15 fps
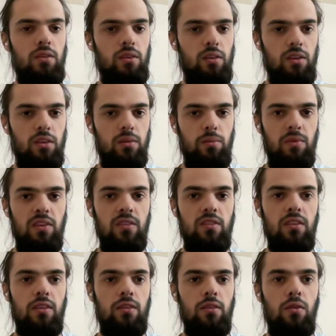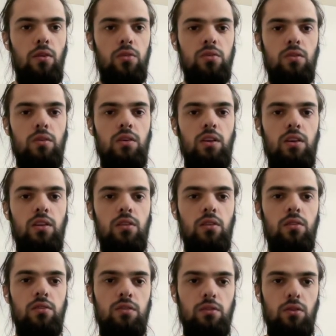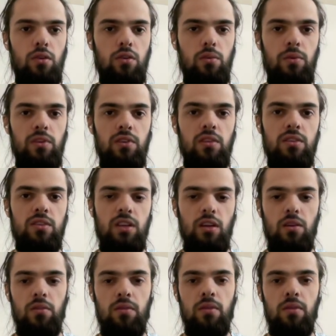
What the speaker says: It means that you're also clicking on the document itself.